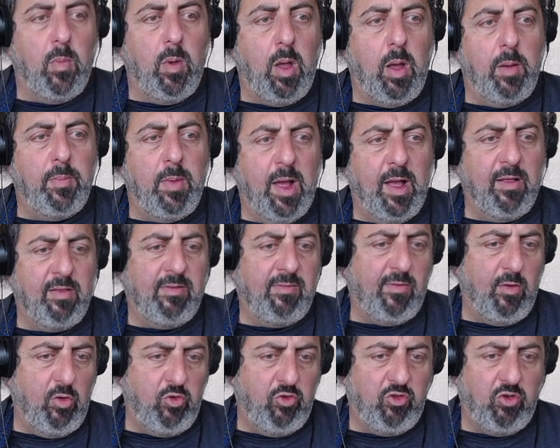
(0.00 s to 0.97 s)
I'm not
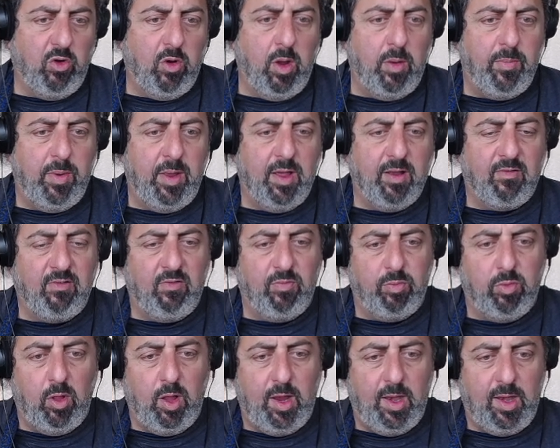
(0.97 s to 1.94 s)
so sure I'd be
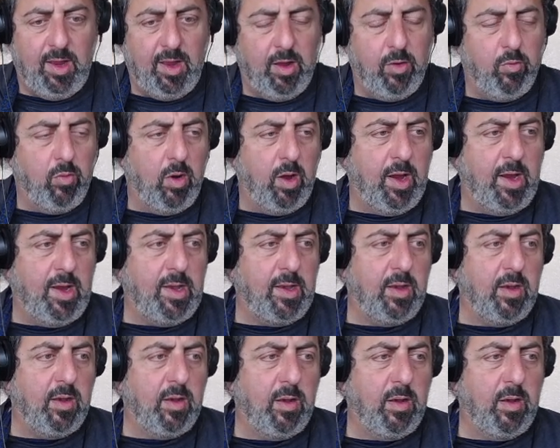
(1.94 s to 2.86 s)
explaining it right,